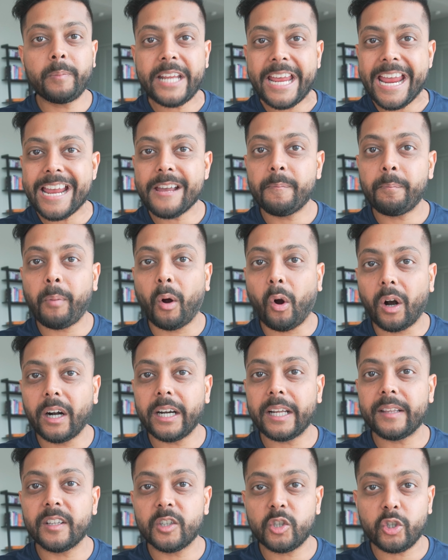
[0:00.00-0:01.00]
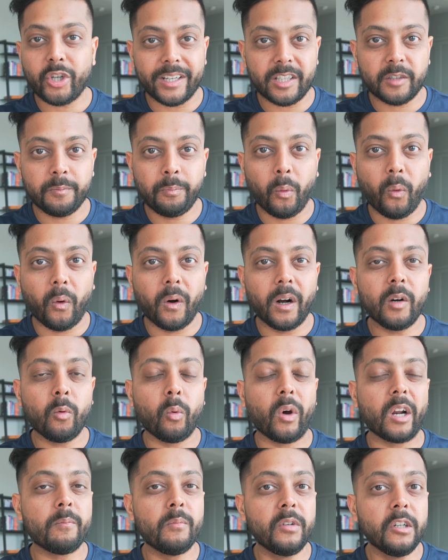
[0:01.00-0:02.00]
to take part in the chessboard,
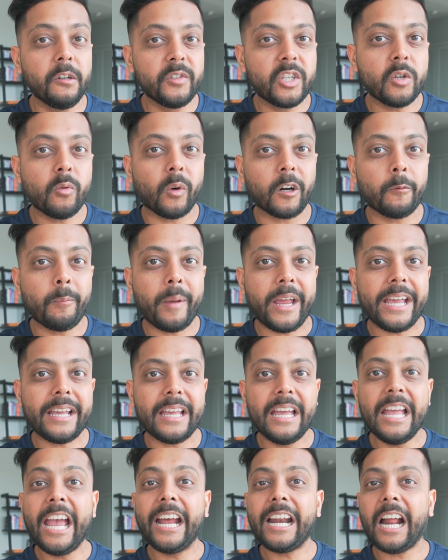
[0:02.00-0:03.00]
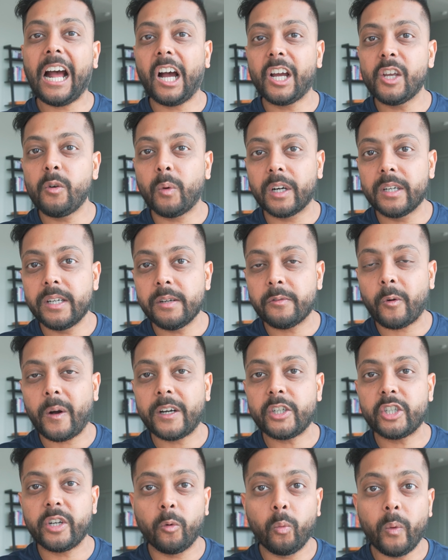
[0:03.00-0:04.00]
what moves you want to make, and how you want to
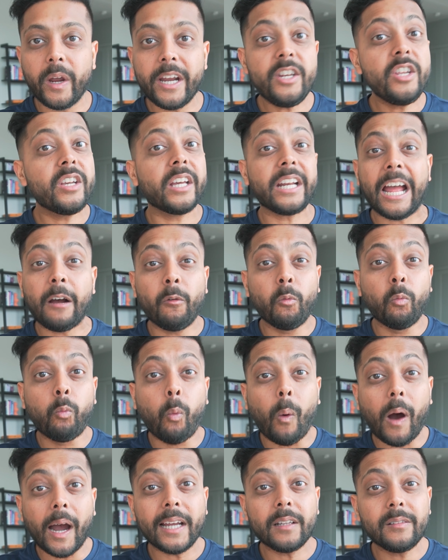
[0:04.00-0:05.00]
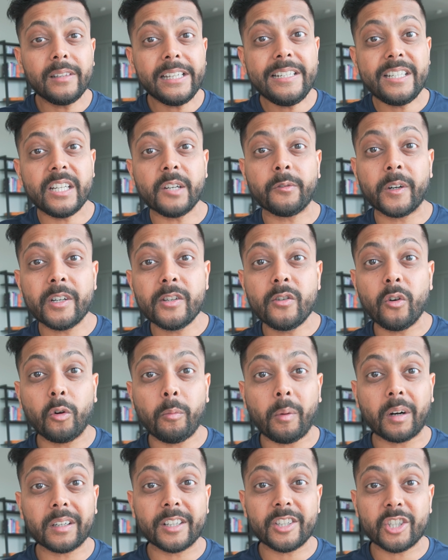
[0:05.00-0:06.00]
differentiate and win, you can have wildly different
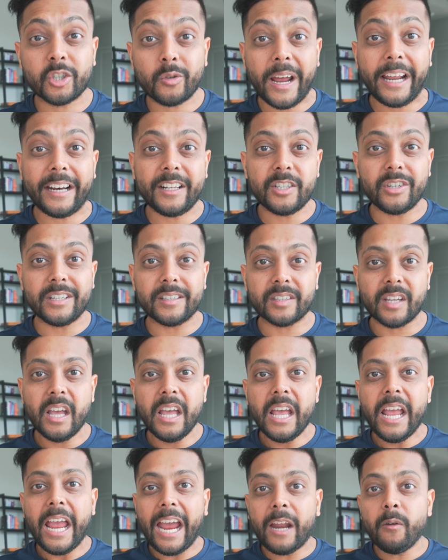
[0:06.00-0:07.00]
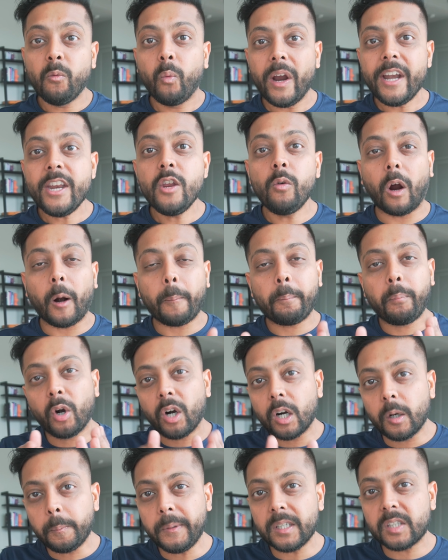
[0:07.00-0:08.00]
go-to-market strategies. And when you are
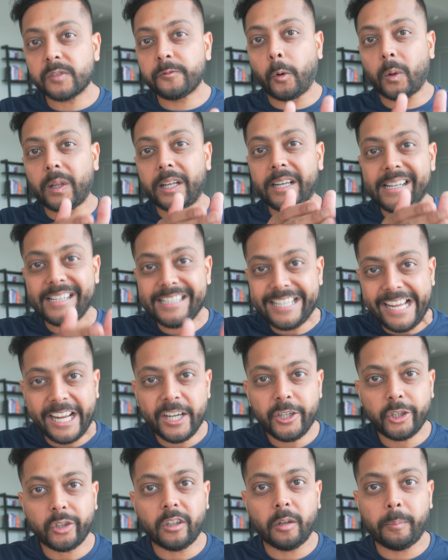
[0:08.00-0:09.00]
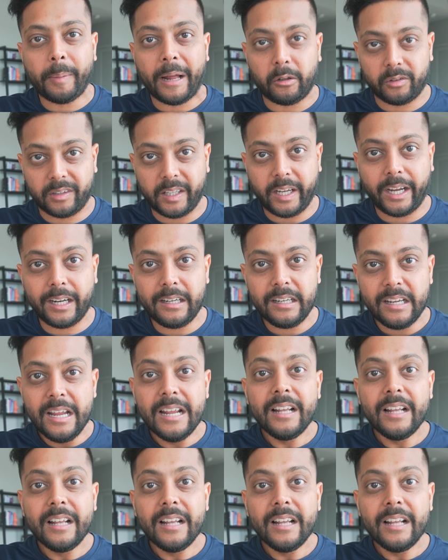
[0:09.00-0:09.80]
purposeful and intentional about that,